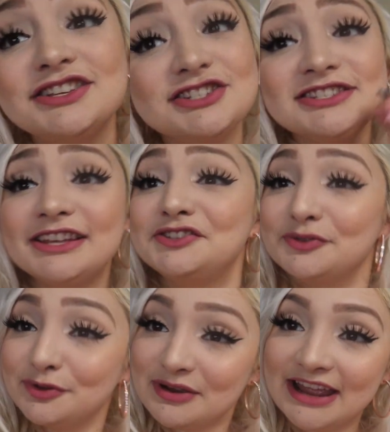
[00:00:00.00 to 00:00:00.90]
just stay
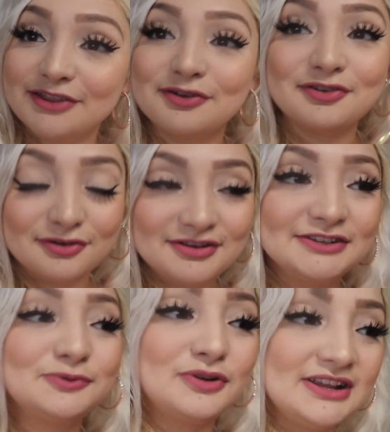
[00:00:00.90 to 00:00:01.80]
tuned okay your girl
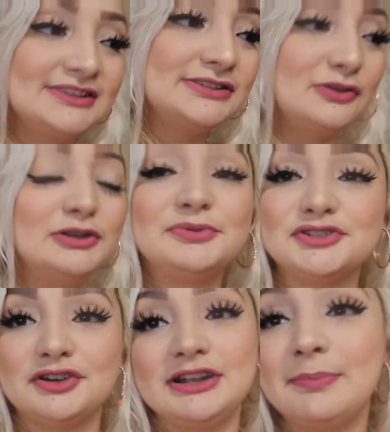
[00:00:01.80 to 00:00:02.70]
is working slowly but
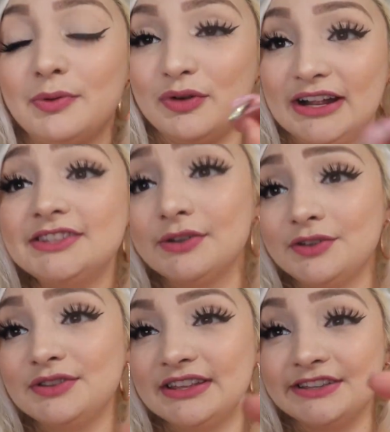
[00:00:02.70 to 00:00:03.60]
surely but when i tell
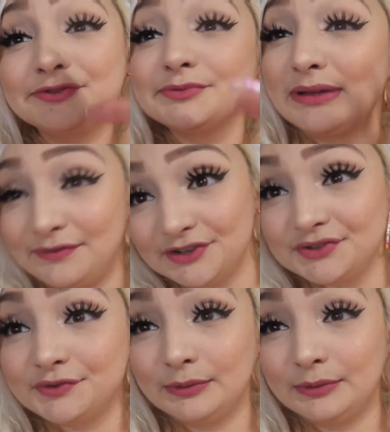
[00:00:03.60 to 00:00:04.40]
you that this was my vision